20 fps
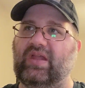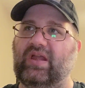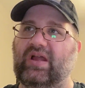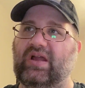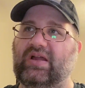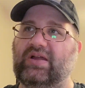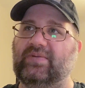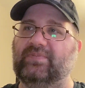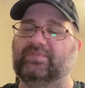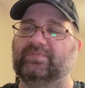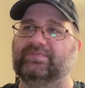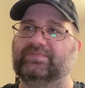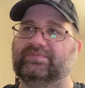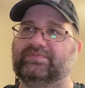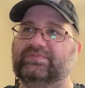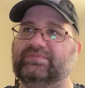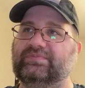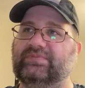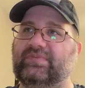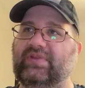Um,
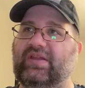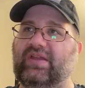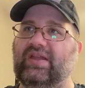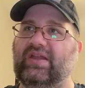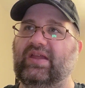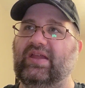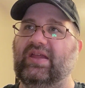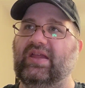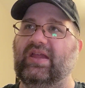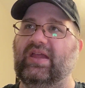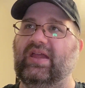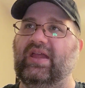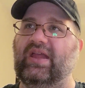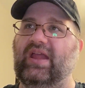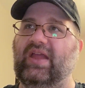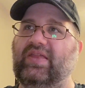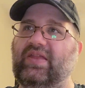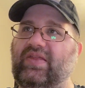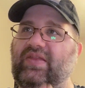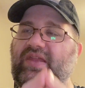
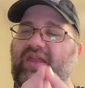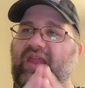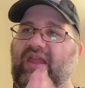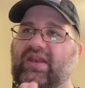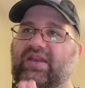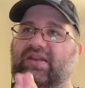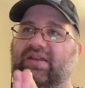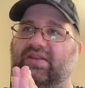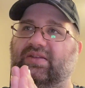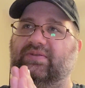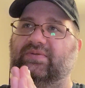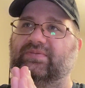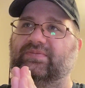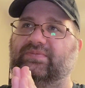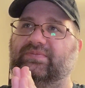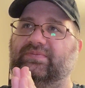and then the ending.